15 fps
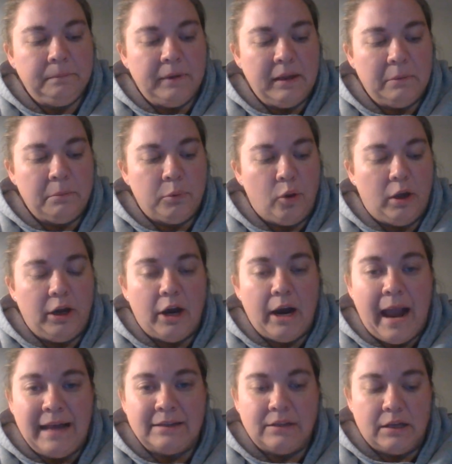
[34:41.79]
the employer
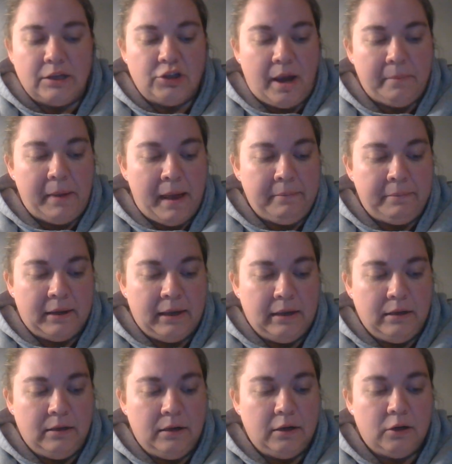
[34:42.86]
asks the job
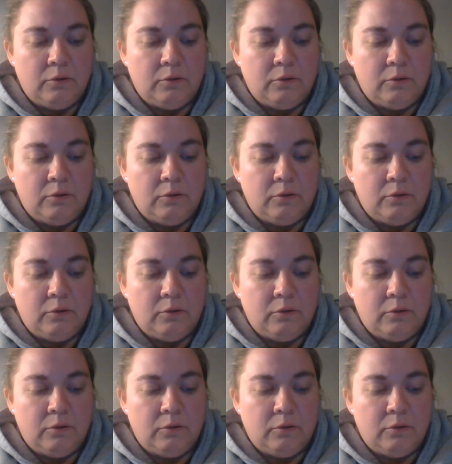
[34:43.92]
applicant